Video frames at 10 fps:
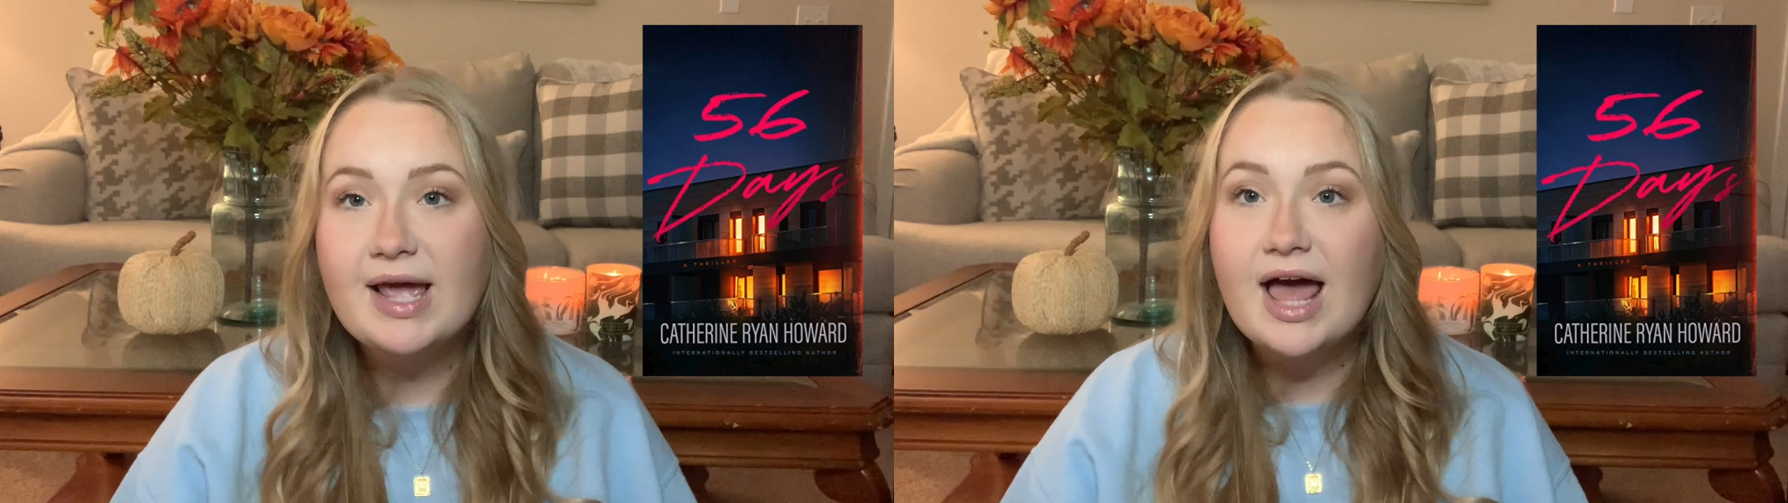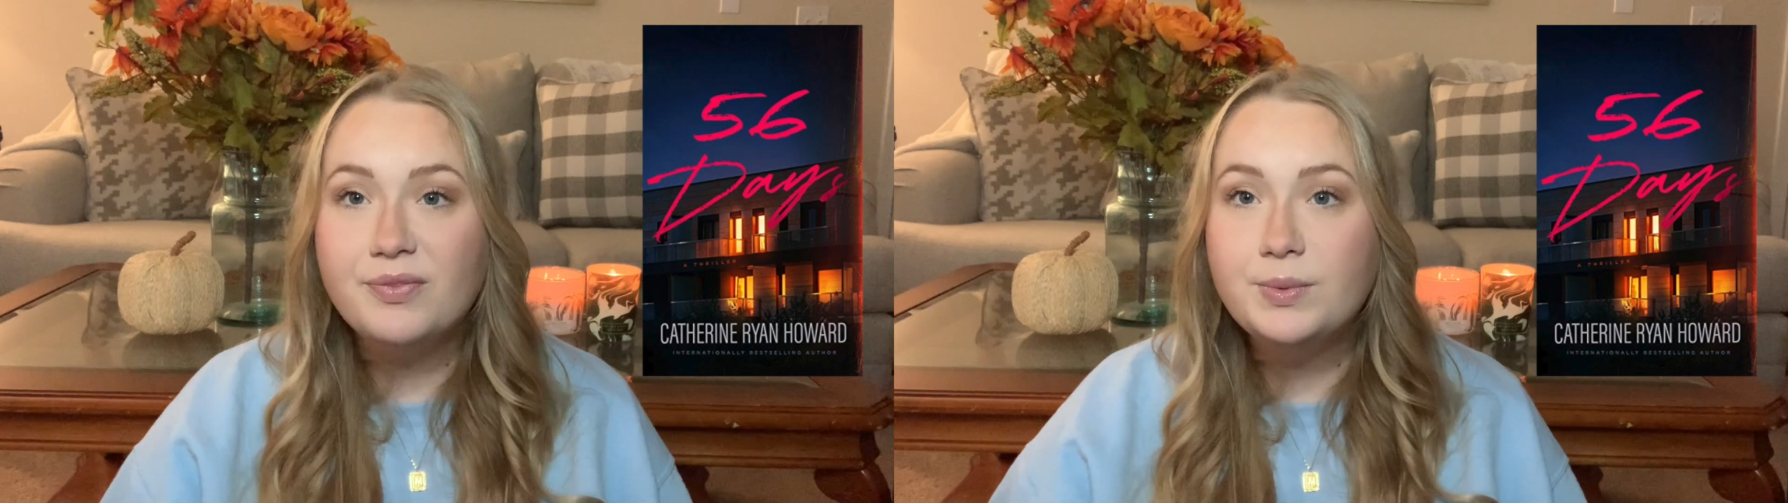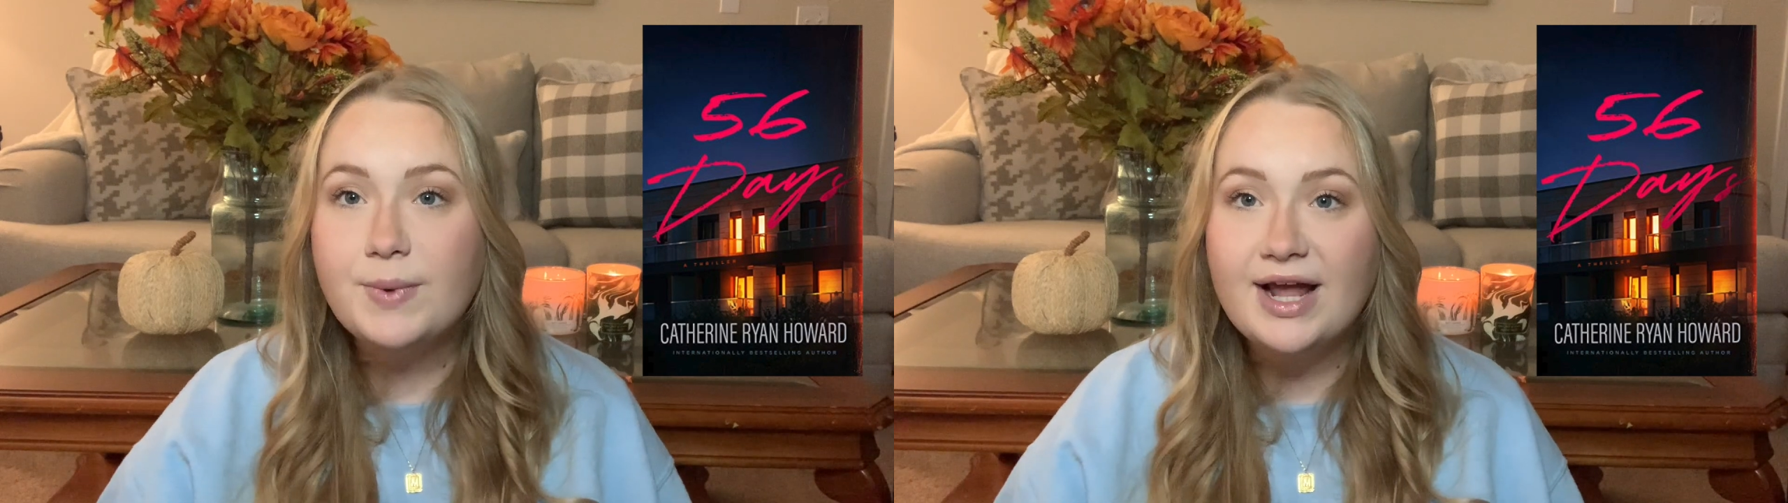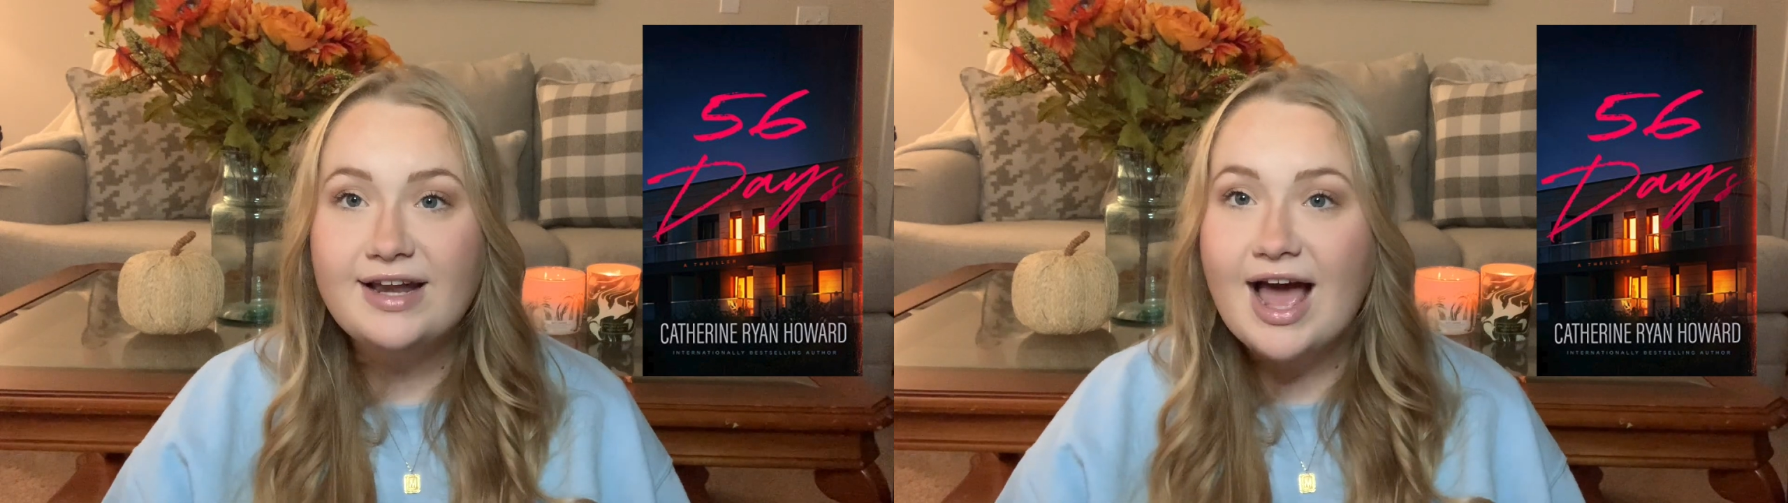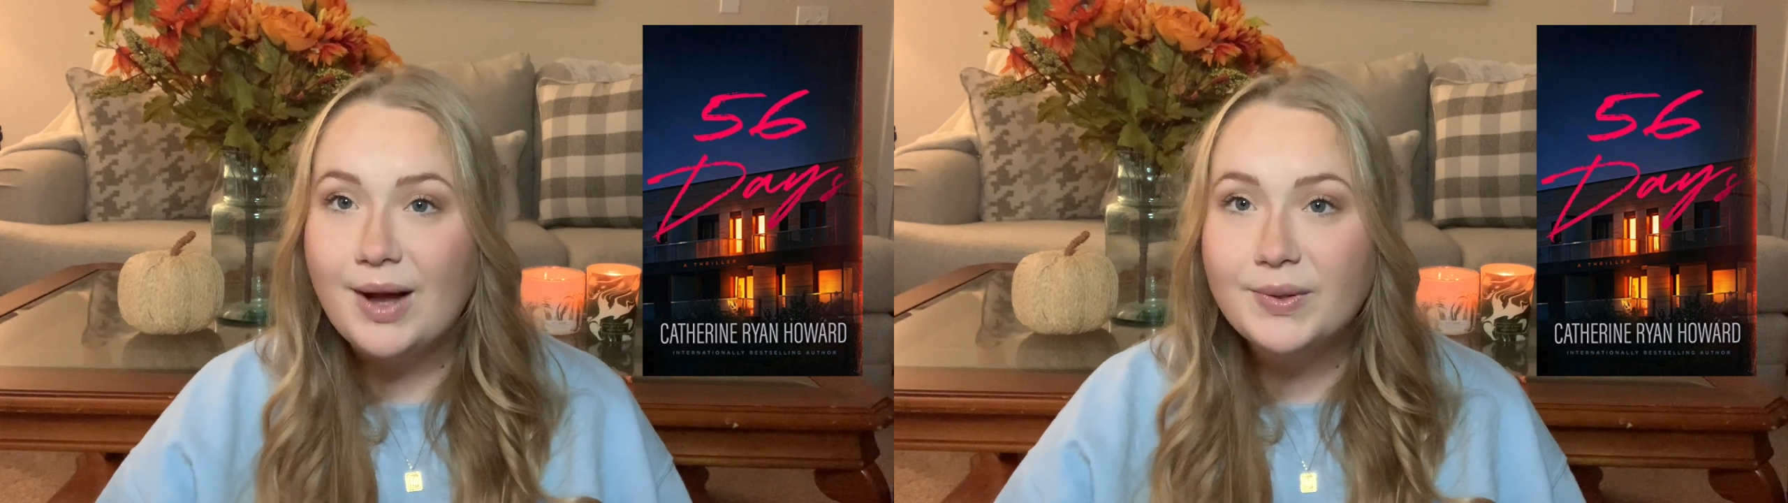Katherine Ryan
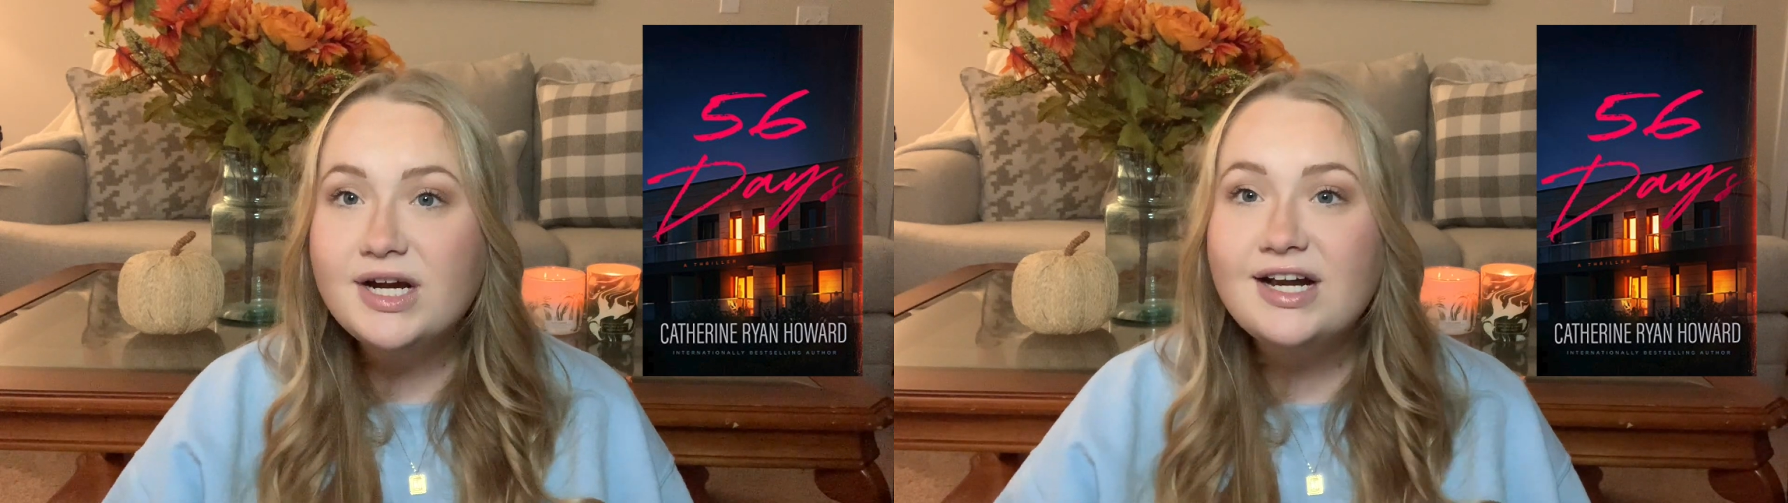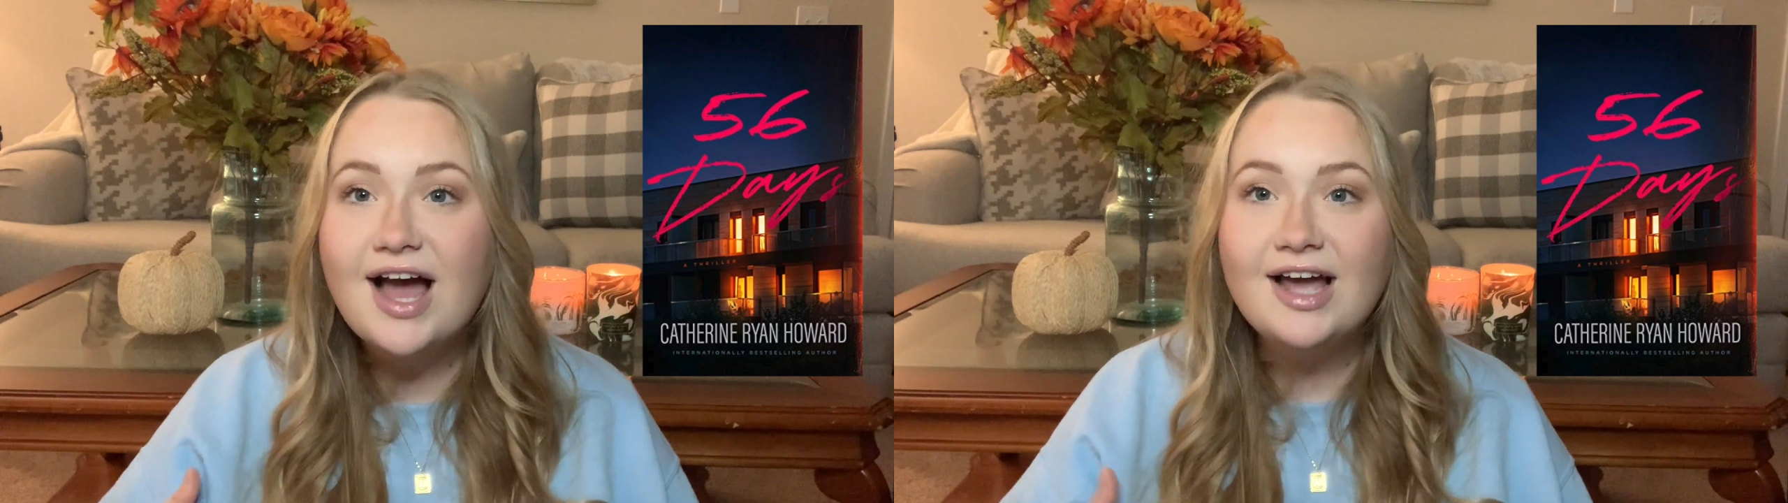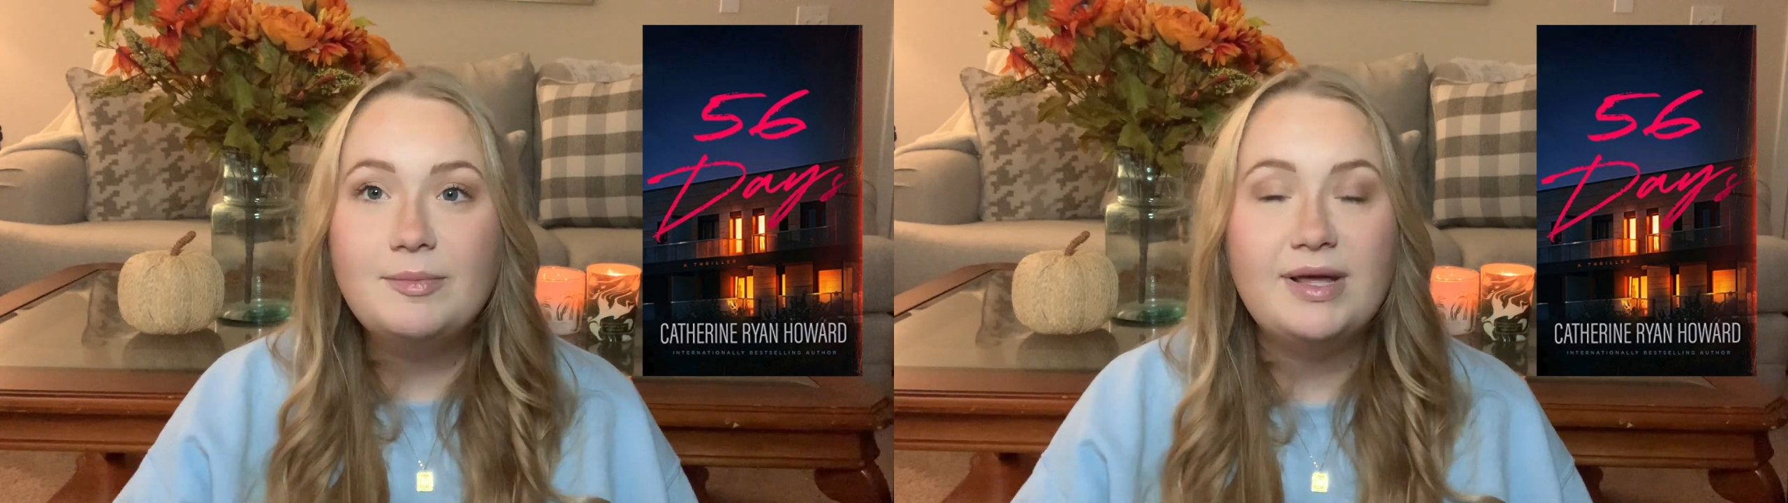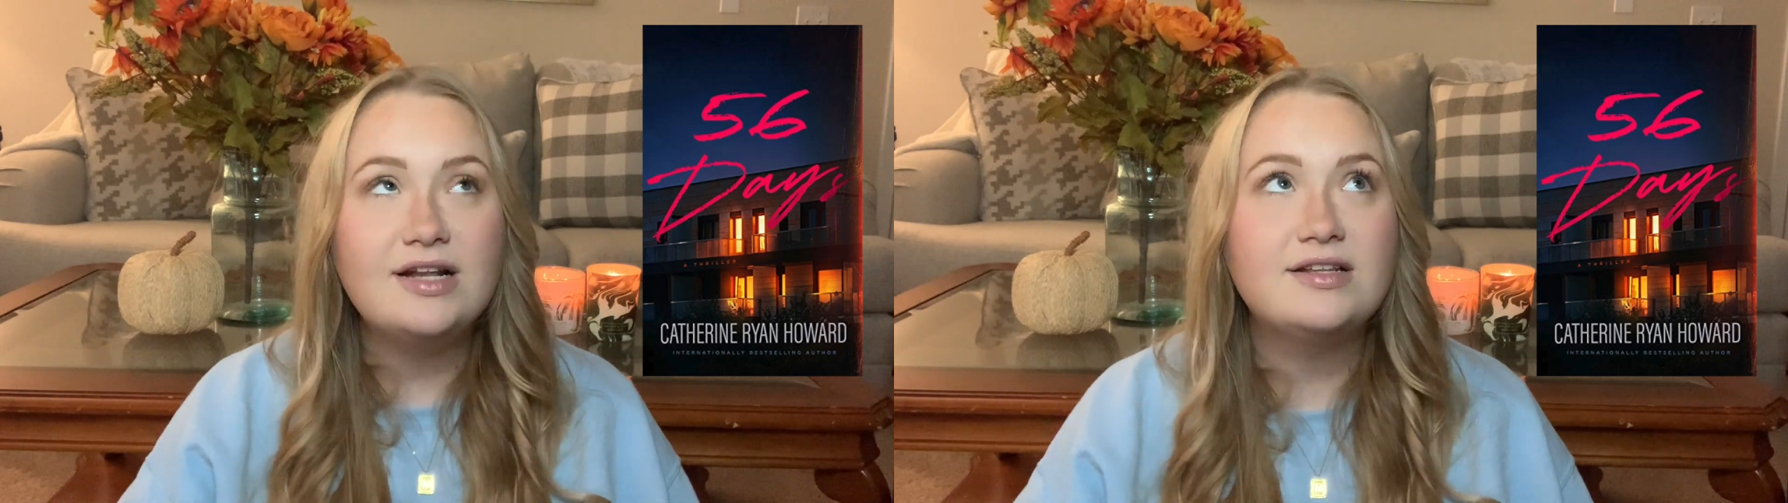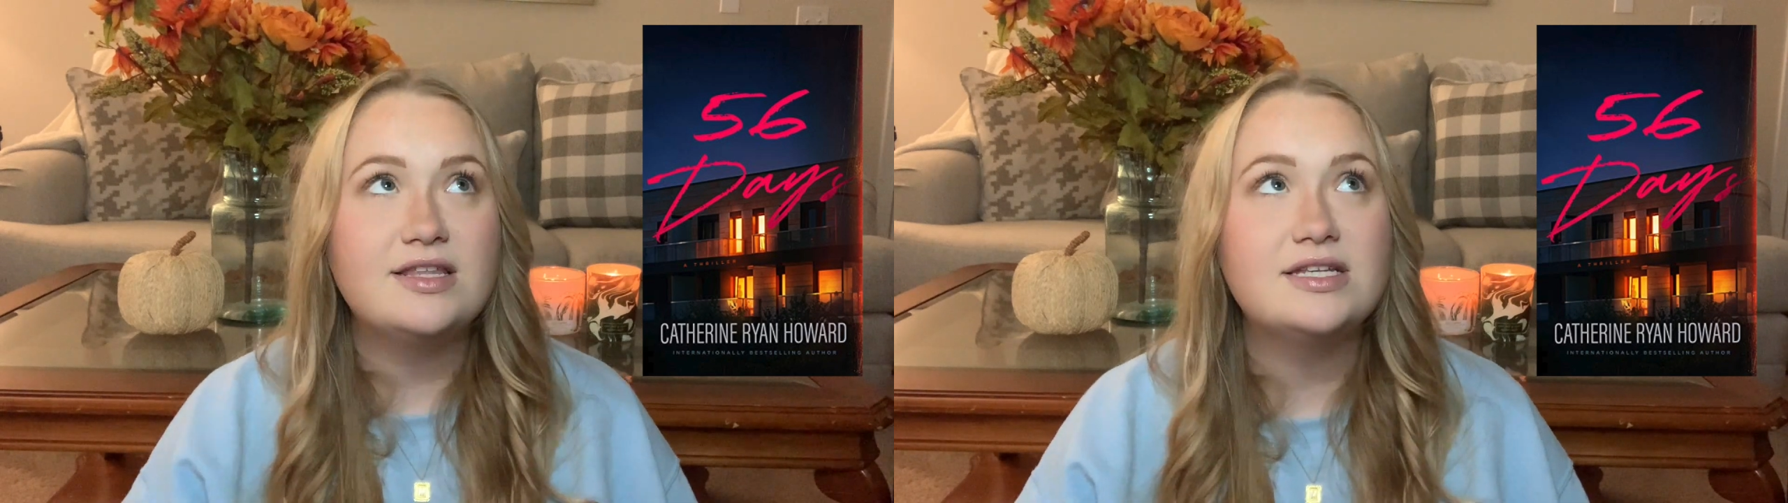Howard. I
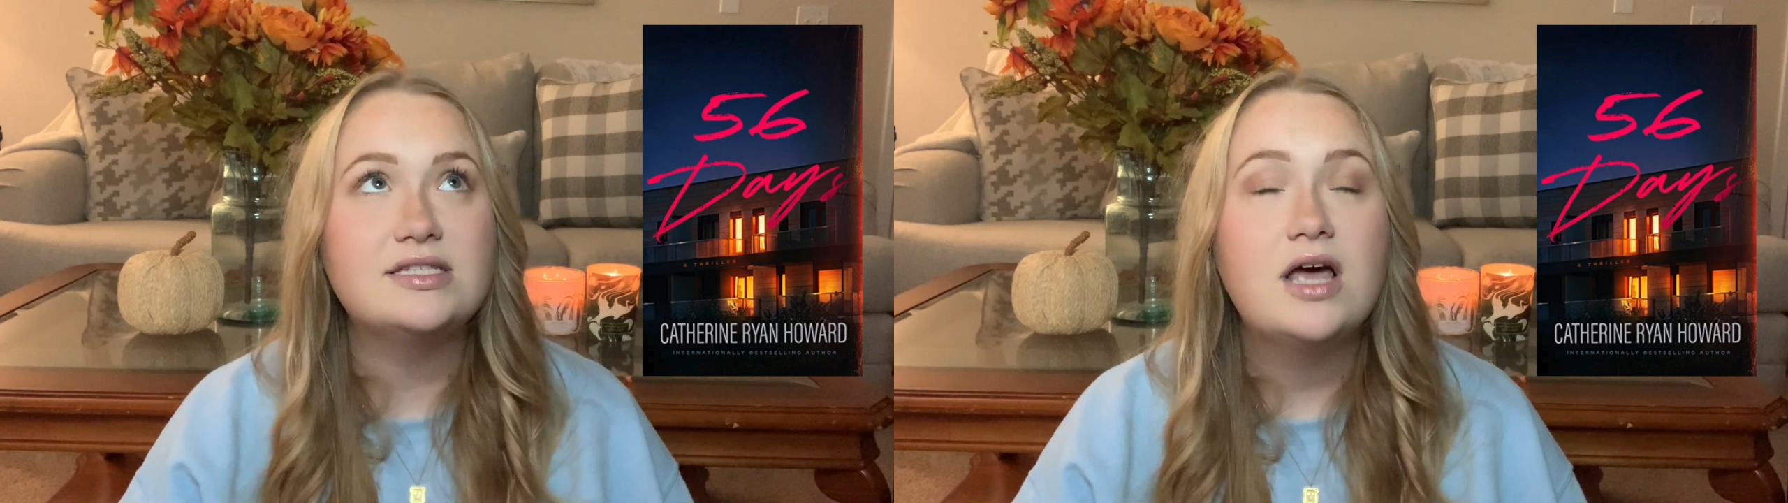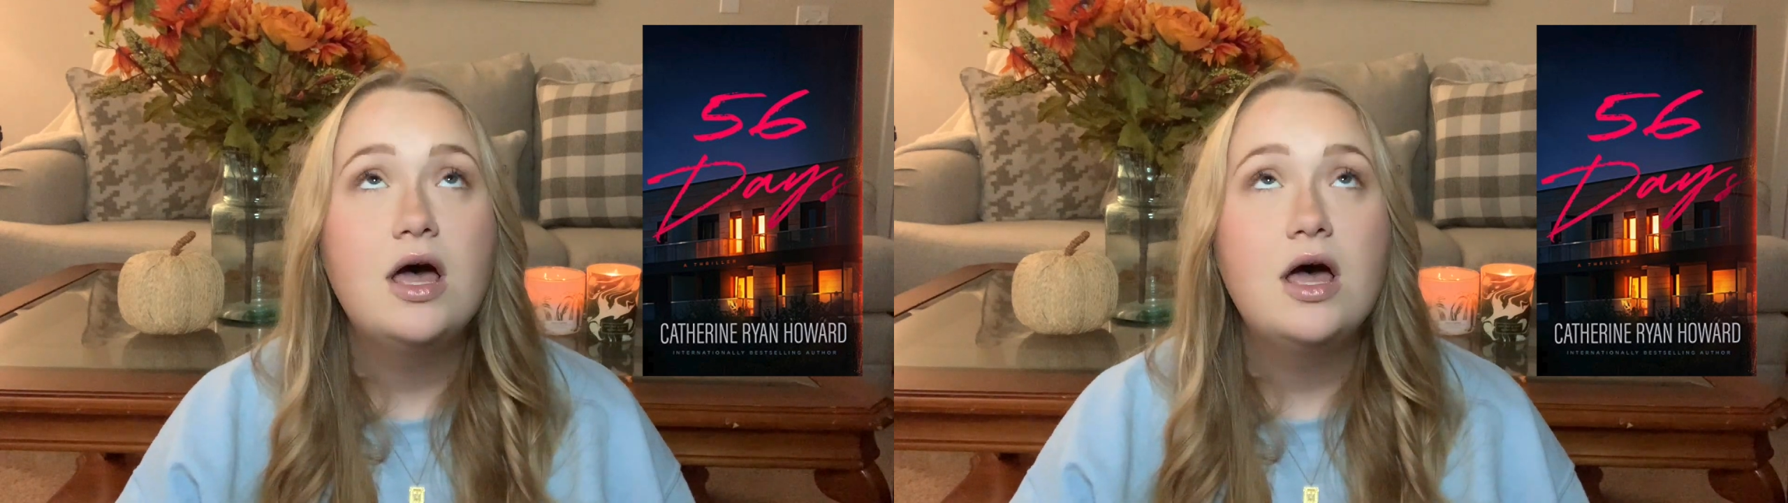picked this